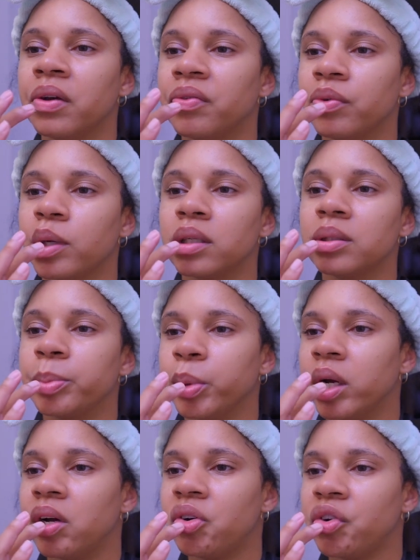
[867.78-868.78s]
Fresh
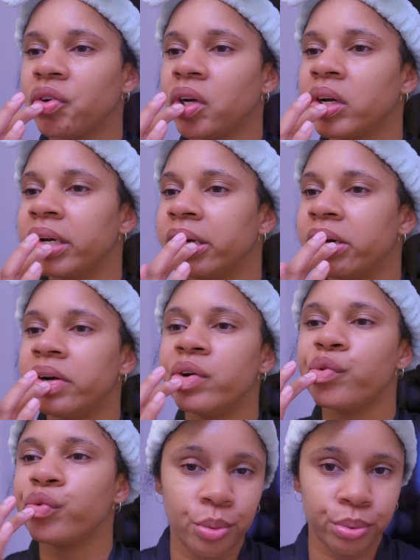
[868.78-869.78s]
Breath.
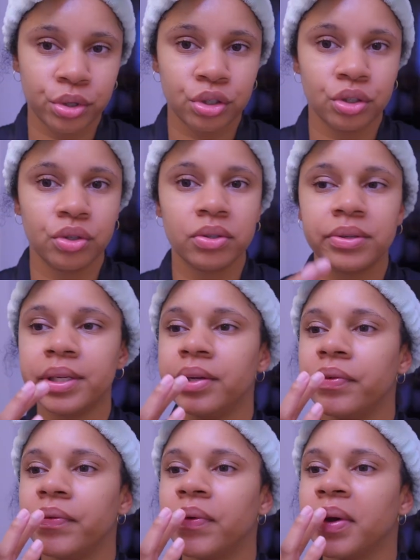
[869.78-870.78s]
While brushing your
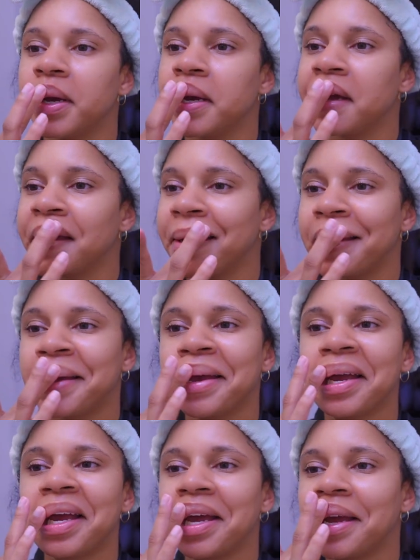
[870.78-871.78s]
teeth,
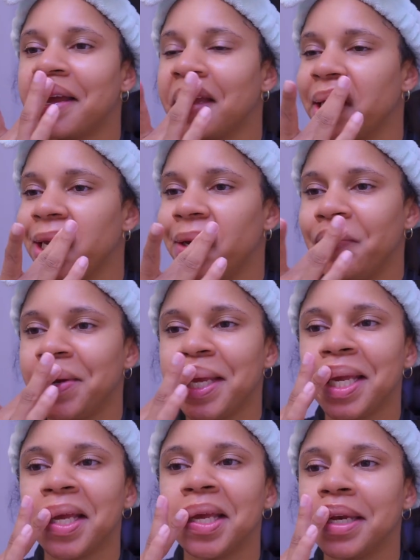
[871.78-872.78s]

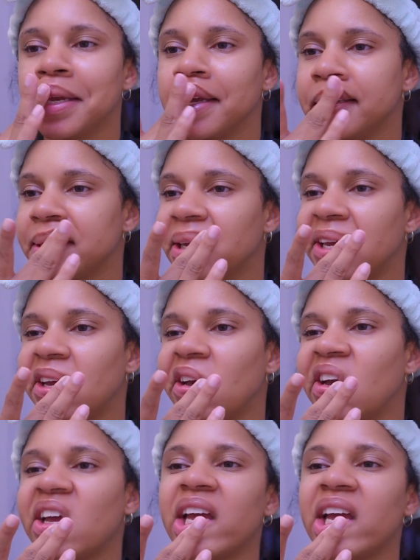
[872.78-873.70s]
evening and nighttime.